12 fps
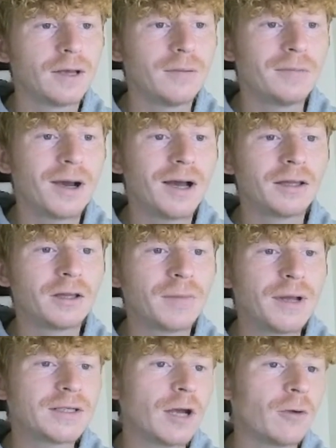He might.
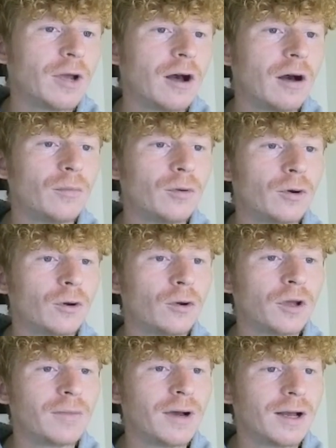Depends how we get our board
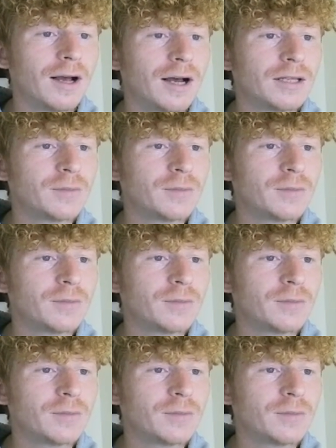looking, my guys.